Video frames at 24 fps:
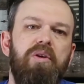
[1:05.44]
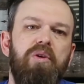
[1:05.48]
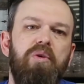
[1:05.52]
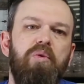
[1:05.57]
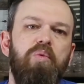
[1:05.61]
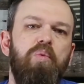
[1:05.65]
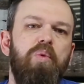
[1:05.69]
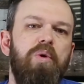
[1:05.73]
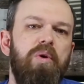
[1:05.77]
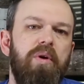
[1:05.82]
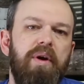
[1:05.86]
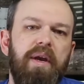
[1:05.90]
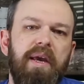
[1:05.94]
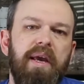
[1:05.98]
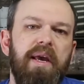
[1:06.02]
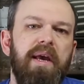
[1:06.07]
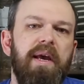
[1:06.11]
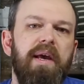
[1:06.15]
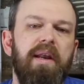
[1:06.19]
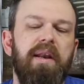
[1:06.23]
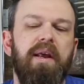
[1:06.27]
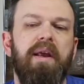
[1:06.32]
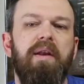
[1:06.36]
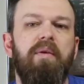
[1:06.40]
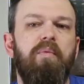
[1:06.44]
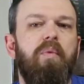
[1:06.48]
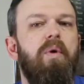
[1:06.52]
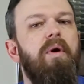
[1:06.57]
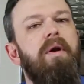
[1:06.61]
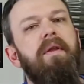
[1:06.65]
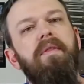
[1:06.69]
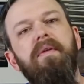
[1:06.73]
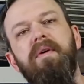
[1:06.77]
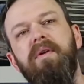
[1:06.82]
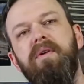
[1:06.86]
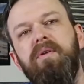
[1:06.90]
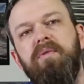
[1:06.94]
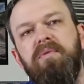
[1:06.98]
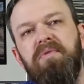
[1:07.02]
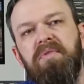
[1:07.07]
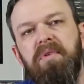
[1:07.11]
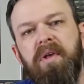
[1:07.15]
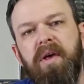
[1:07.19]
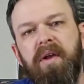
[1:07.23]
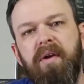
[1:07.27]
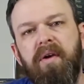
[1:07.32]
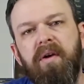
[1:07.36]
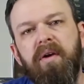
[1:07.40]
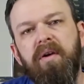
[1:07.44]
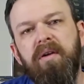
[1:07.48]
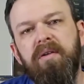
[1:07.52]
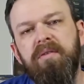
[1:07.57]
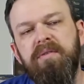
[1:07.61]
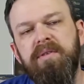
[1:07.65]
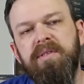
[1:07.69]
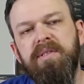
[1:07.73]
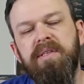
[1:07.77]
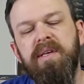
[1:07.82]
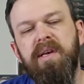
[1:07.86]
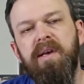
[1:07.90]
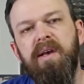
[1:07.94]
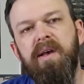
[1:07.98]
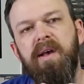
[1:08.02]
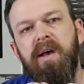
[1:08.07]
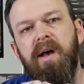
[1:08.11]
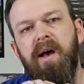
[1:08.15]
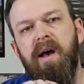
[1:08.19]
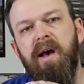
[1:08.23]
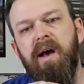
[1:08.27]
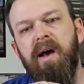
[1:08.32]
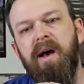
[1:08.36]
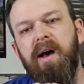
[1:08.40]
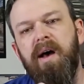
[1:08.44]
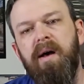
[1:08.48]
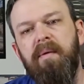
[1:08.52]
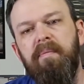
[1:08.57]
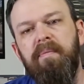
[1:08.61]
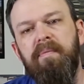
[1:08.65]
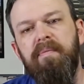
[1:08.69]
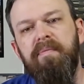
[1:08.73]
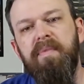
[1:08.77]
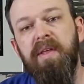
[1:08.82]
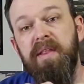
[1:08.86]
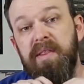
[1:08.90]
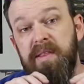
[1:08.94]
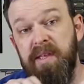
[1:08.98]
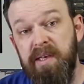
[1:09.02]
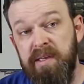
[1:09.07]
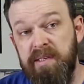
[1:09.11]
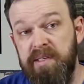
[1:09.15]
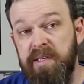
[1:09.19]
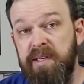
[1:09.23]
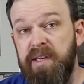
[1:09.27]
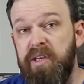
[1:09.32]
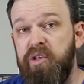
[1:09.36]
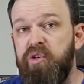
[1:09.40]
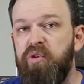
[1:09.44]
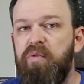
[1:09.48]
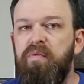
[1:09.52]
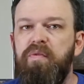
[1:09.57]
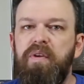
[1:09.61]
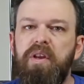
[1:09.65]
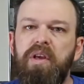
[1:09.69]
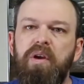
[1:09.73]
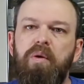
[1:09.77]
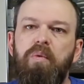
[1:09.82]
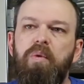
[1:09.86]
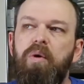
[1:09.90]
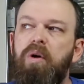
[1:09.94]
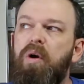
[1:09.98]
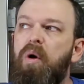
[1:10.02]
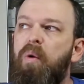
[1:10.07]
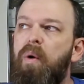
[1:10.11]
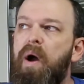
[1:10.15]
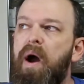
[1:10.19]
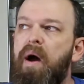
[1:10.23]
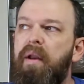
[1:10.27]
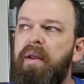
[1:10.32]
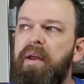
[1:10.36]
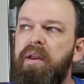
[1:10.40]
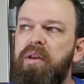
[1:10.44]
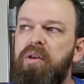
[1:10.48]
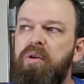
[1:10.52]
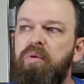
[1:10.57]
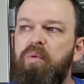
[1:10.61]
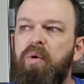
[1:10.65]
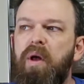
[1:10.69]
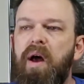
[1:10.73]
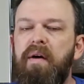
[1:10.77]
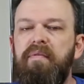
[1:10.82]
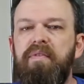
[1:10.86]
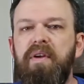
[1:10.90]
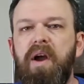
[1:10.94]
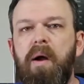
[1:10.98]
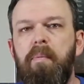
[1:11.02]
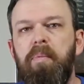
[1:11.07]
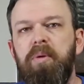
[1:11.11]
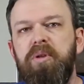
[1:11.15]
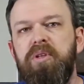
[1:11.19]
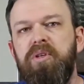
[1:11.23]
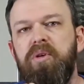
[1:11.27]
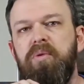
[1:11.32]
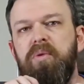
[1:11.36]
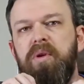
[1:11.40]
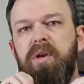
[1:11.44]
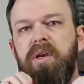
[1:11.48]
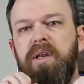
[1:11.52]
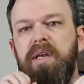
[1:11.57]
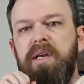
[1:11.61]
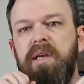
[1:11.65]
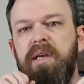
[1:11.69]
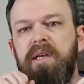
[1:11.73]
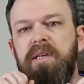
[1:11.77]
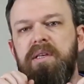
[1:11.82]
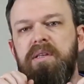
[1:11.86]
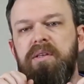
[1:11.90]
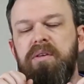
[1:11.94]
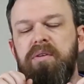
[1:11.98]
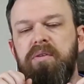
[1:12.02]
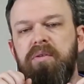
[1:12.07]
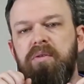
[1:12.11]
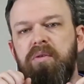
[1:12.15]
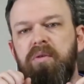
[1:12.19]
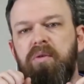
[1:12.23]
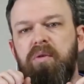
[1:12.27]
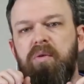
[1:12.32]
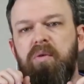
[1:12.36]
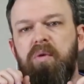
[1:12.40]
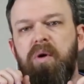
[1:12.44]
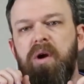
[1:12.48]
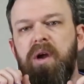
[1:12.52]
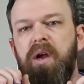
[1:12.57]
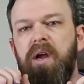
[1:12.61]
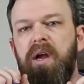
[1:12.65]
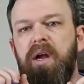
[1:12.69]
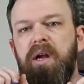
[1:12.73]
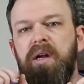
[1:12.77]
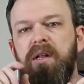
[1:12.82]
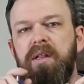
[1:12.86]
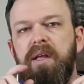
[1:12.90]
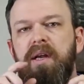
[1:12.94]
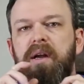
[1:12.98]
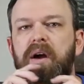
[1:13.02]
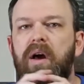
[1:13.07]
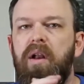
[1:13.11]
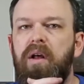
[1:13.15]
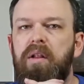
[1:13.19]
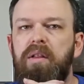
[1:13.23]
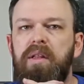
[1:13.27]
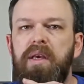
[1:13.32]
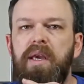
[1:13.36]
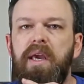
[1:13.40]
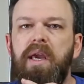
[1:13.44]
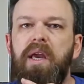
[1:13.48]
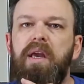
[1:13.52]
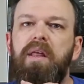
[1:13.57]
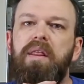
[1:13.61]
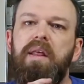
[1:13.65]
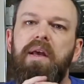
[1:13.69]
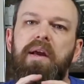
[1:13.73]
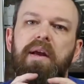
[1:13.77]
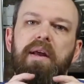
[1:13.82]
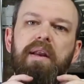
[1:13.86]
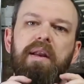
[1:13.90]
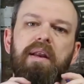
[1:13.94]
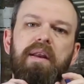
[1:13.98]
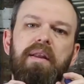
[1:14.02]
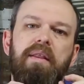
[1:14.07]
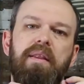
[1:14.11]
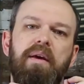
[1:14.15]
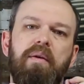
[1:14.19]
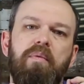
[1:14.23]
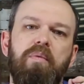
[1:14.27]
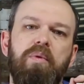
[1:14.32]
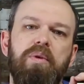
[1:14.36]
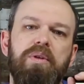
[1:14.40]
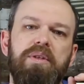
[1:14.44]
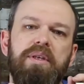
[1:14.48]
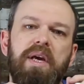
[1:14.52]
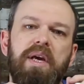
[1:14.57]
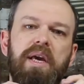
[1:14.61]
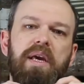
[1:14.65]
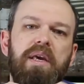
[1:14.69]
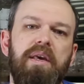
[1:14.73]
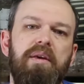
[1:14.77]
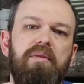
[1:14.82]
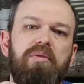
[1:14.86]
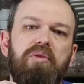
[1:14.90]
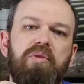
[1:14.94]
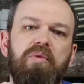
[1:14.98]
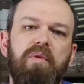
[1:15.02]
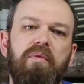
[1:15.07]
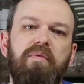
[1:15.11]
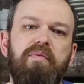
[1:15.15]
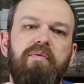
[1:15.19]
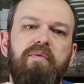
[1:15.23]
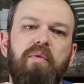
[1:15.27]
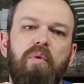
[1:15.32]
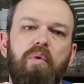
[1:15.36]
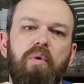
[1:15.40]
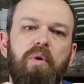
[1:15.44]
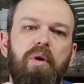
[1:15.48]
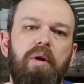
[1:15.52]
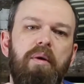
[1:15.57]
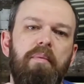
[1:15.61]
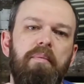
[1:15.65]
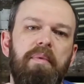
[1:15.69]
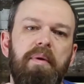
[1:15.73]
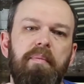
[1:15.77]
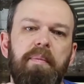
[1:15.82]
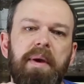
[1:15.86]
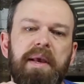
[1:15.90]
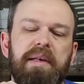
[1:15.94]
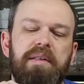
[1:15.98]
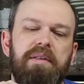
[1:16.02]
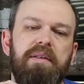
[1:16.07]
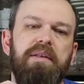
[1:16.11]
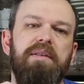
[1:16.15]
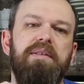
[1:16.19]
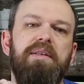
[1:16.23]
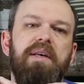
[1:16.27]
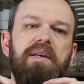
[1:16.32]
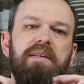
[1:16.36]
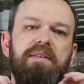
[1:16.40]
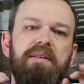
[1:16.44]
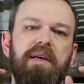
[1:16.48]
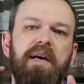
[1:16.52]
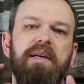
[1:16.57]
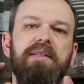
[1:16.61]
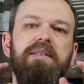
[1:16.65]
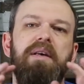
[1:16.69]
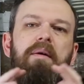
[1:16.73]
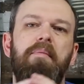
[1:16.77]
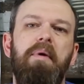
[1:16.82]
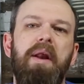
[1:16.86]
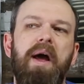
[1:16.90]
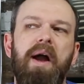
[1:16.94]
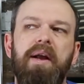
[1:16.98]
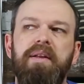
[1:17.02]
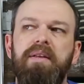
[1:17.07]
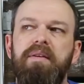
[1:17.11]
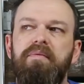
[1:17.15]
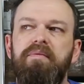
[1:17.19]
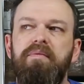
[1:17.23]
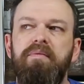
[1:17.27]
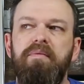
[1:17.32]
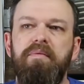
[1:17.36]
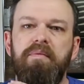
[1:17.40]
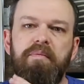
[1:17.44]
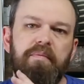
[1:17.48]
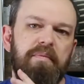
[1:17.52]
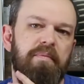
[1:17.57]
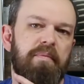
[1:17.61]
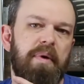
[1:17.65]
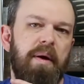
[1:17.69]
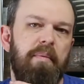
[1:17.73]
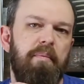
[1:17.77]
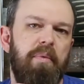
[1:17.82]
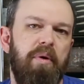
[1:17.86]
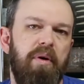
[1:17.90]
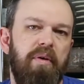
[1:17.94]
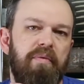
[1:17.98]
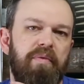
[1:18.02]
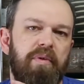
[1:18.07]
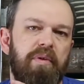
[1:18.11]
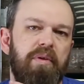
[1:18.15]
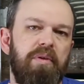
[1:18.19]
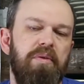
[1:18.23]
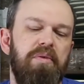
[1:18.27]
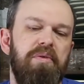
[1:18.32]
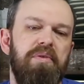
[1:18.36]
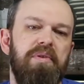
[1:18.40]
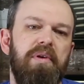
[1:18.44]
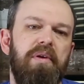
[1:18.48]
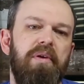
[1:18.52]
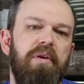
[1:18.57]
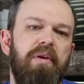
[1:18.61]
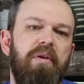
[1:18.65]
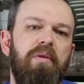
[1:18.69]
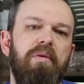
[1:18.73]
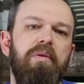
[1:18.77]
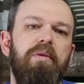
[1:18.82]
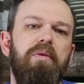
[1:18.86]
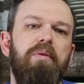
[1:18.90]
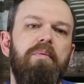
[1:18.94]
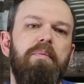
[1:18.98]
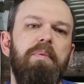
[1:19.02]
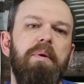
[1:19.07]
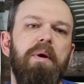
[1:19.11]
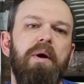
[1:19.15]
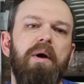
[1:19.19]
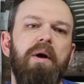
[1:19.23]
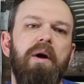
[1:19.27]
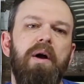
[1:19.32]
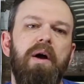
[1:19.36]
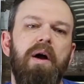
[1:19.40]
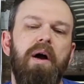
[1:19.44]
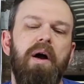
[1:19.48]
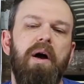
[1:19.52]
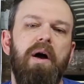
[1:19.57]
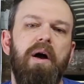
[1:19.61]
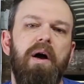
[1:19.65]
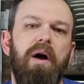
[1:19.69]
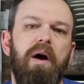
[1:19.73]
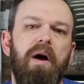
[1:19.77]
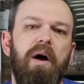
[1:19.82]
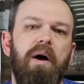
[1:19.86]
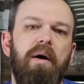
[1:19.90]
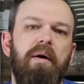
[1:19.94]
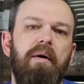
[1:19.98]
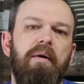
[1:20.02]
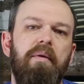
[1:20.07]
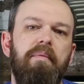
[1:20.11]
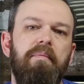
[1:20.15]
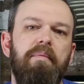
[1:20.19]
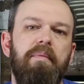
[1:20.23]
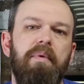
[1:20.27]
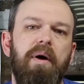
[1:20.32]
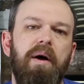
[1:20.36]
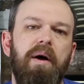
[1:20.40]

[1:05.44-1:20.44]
you will get in one of the newsletters that this initial video will go out in. You will have the opportunity to click on a link that will take you to a form that basically says, yes, I'm an active member of your newsletter group. I